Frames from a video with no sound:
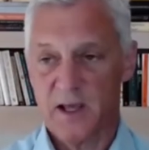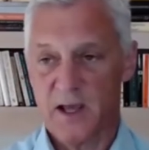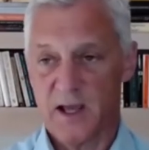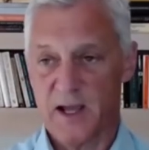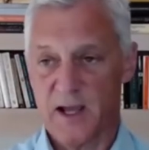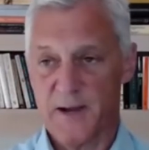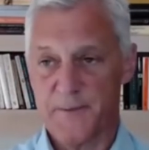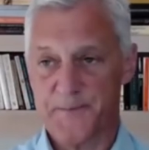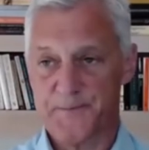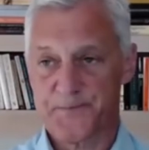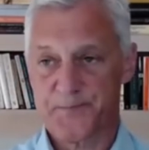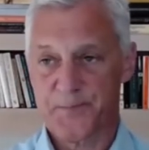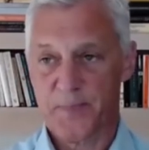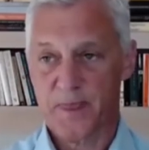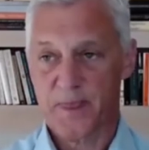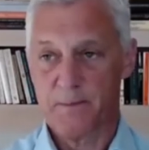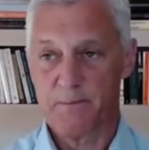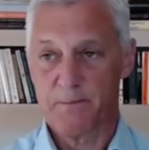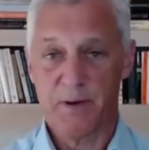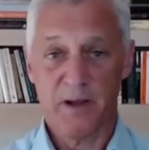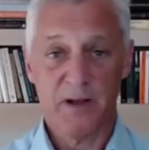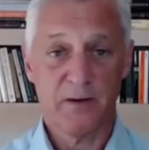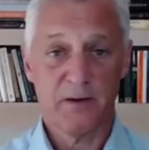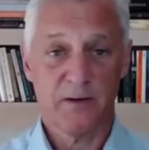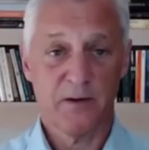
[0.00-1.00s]
Um,
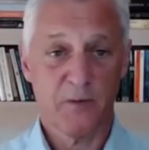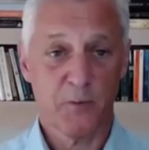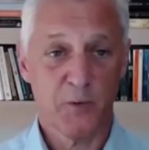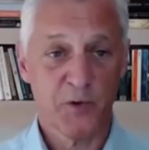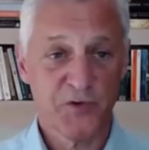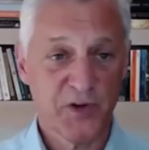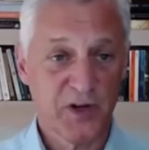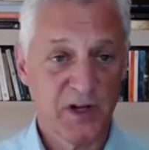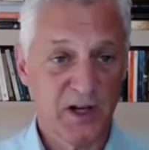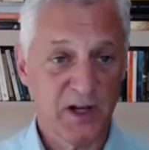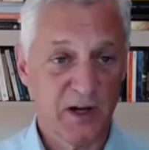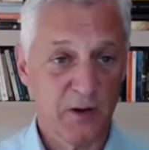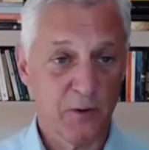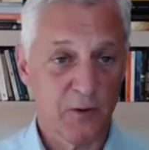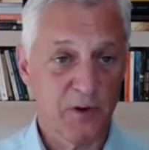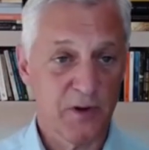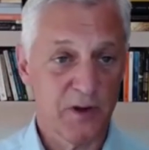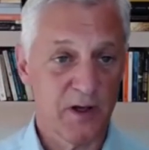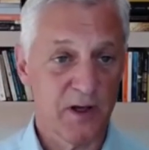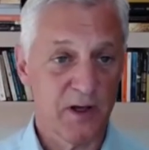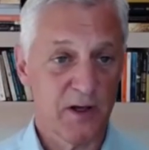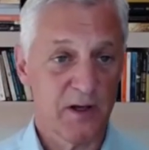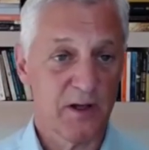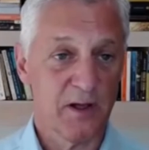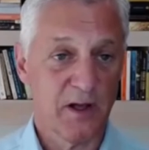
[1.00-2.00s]
but we're sitting here with
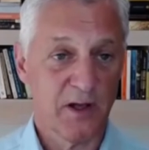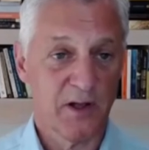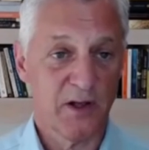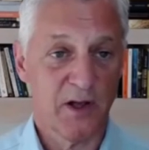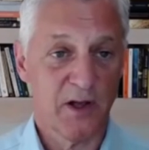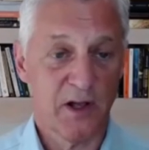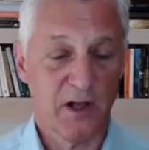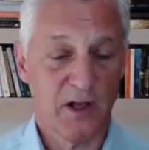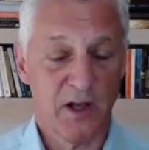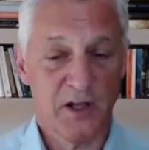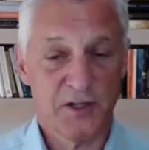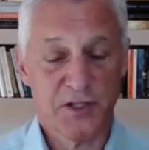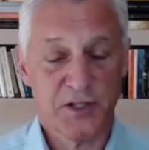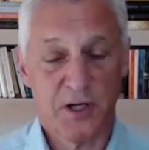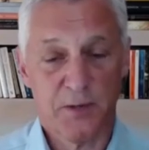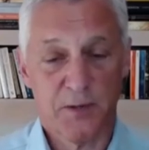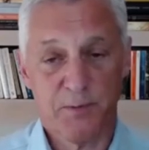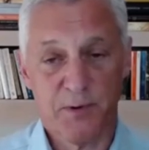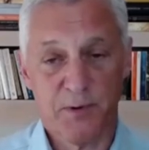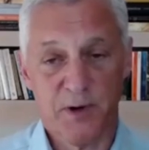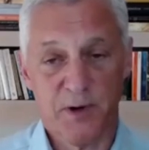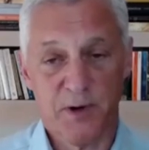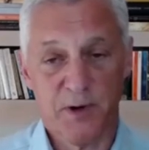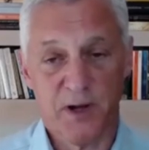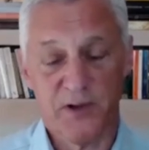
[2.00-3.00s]
a, a, a share
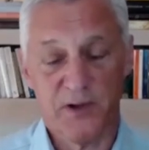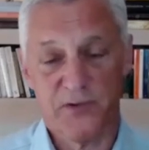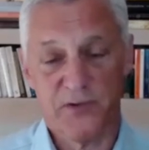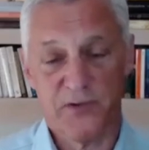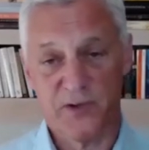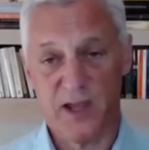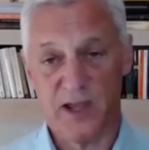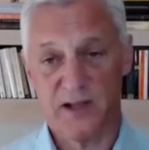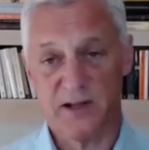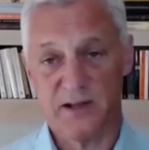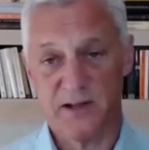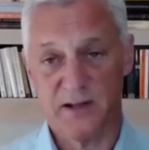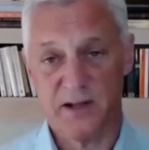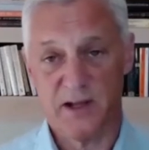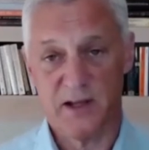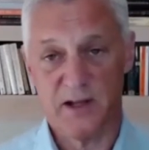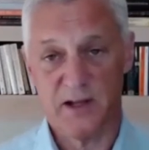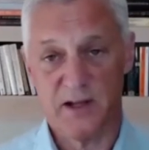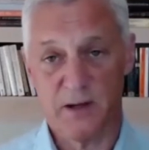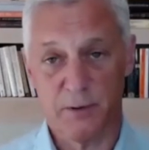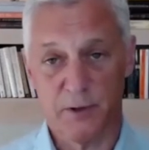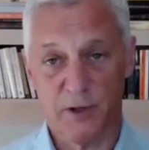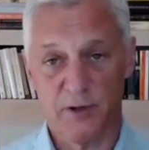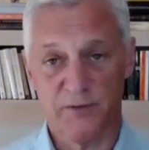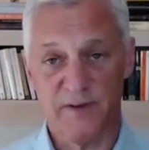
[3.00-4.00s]
price at
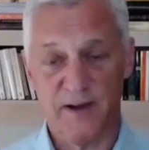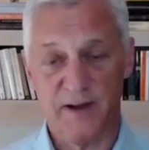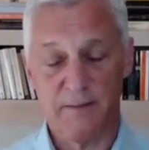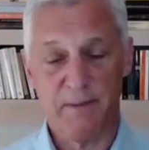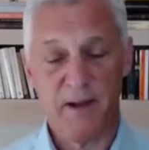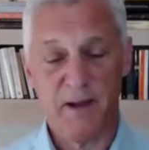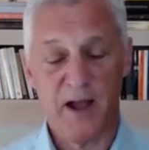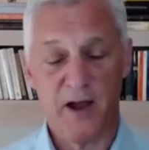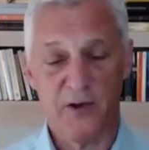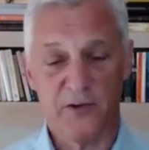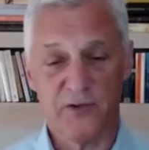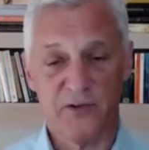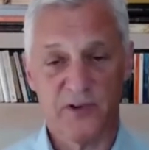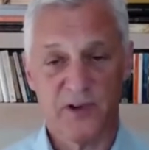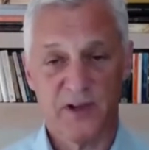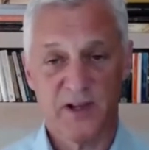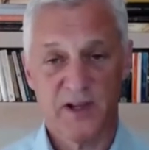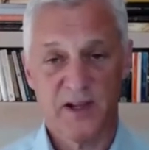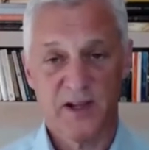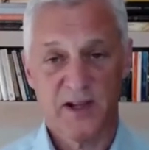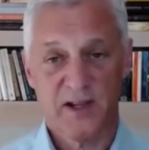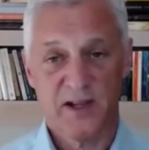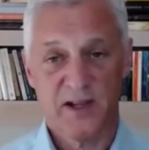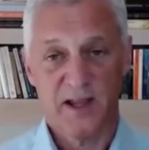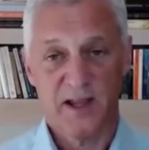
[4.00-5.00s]
uh, below five pounds,
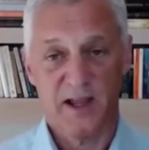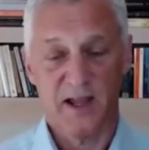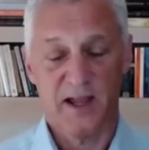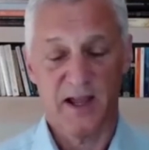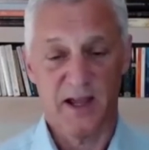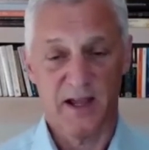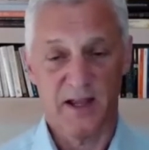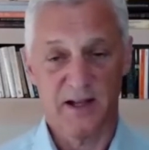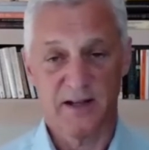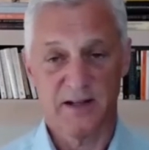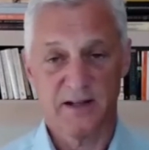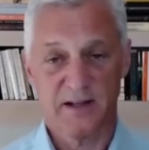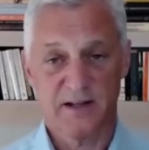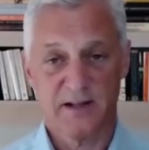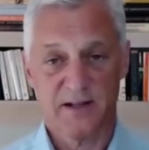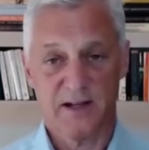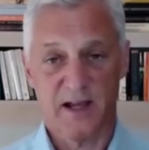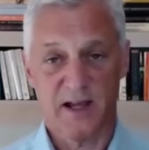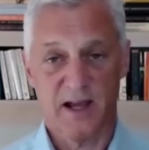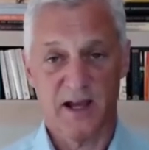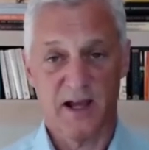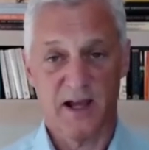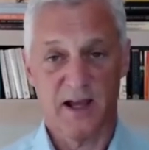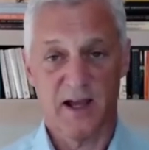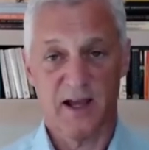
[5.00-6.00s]
and
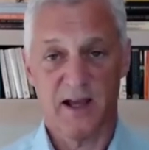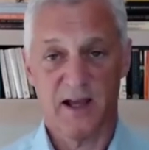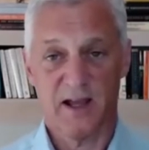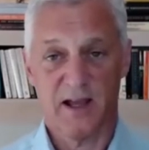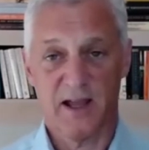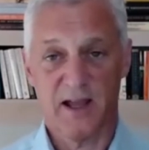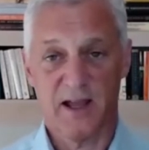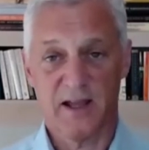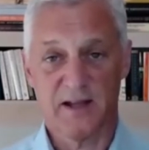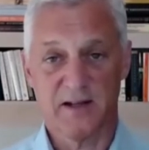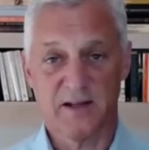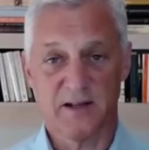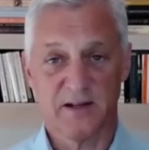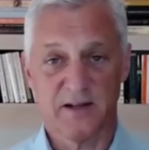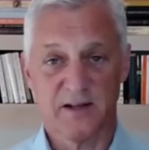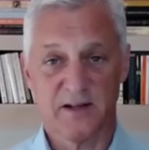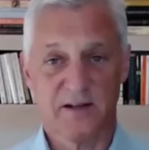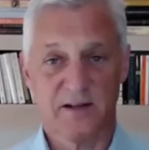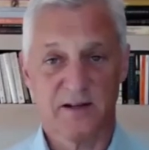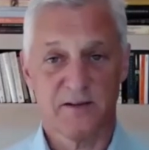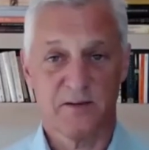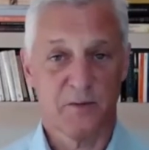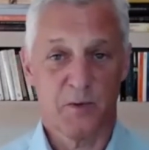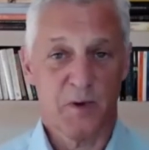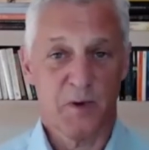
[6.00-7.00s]
uh, and
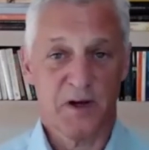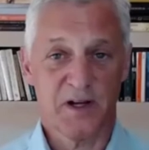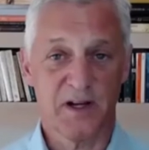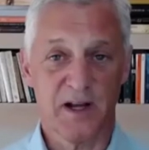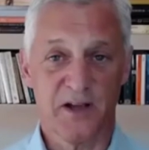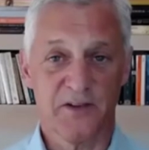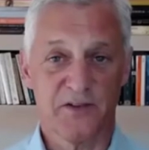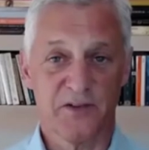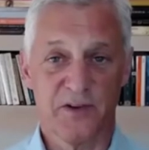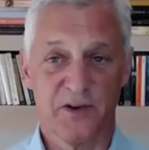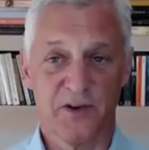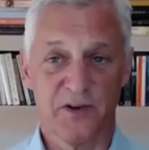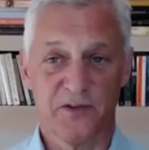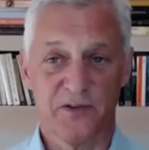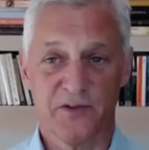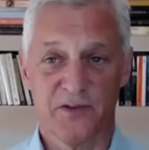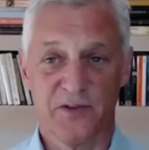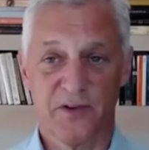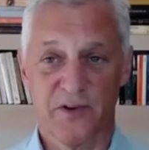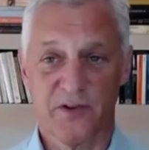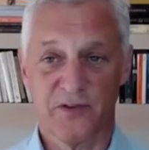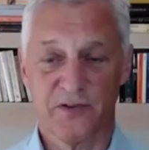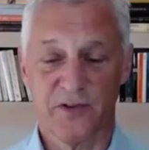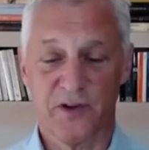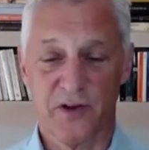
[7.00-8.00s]
we recognize that there's
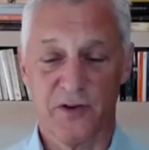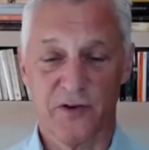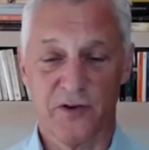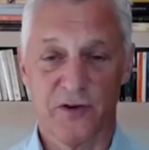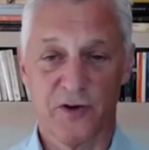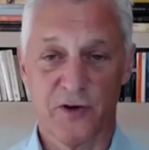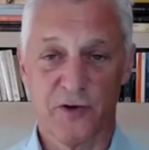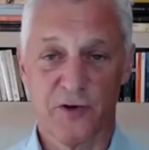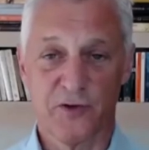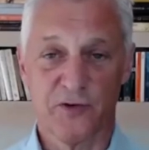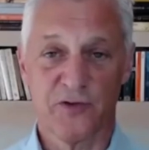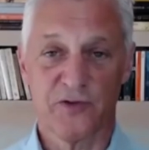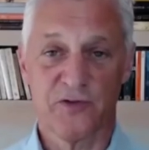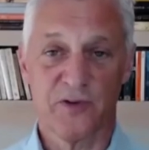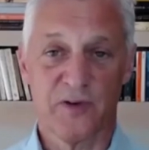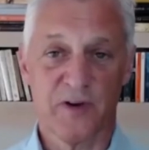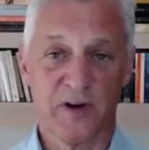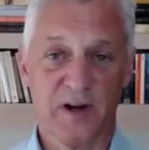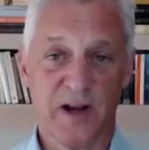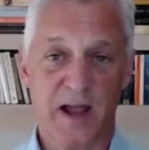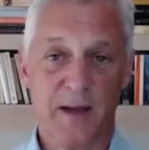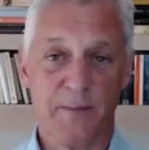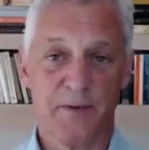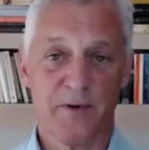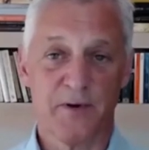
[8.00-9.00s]
there's other uses of our
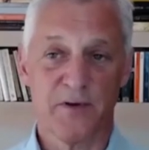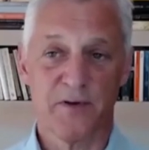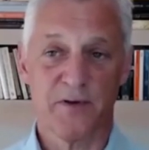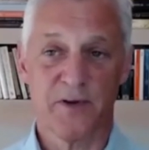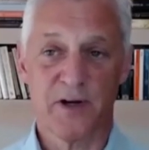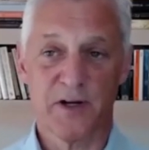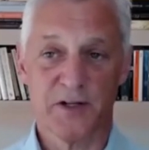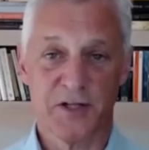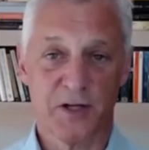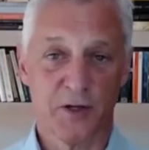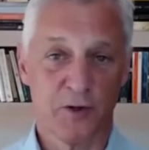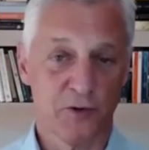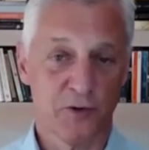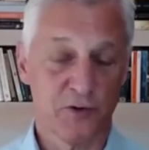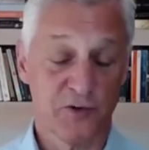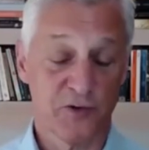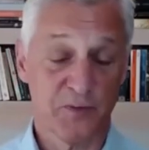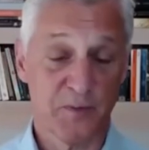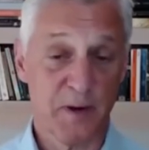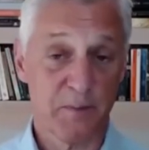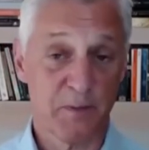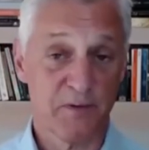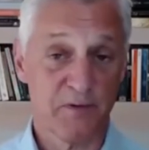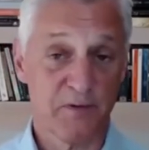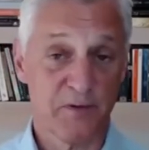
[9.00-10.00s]
capital that our shareholders
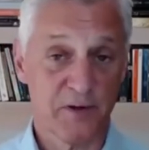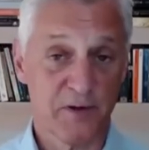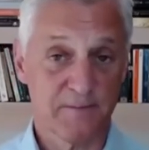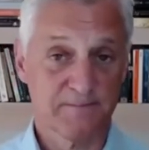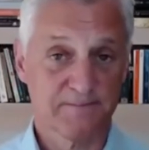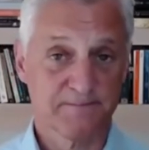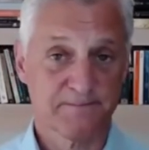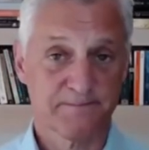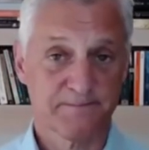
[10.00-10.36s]
might prefer.